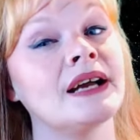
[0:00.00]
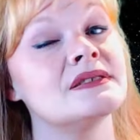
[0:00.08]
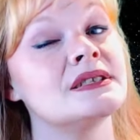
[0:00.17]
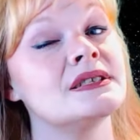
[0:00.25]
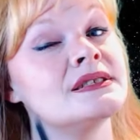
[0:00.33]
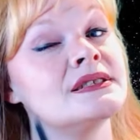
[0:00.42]
So
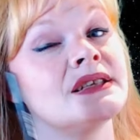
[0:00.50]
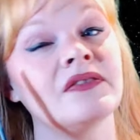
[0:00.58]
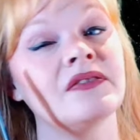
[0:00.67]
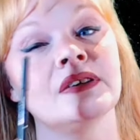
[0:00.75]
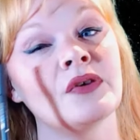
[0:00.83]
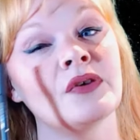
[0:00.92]
this is
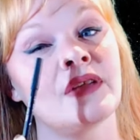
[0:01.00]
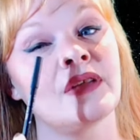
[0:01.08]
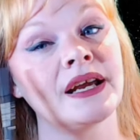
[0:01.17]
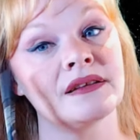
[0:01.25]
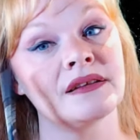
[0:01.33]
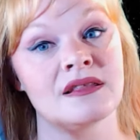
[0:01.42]
definitely for
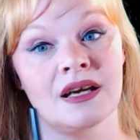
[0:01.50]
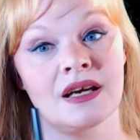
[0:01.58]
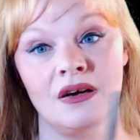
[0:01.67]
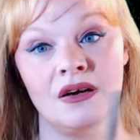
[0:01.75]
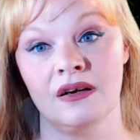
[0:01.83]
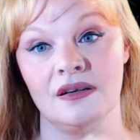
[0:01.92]
like the
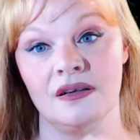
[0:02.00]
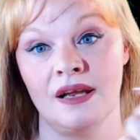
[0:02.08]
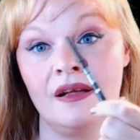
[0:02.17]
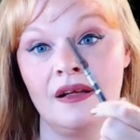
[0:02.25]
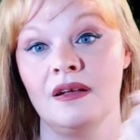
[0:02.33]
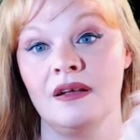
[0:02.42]
thicker kind
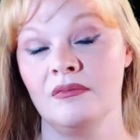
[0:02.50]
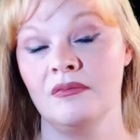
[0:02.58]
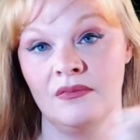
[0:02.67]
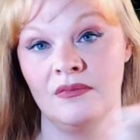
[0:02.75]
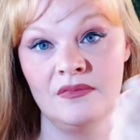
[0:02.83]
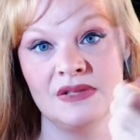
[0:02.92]
of
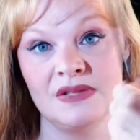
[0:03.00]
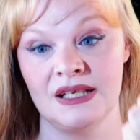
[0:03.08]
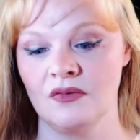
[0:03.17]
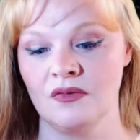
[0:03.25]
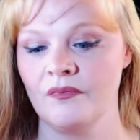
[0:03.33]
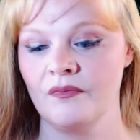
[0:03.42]
deal.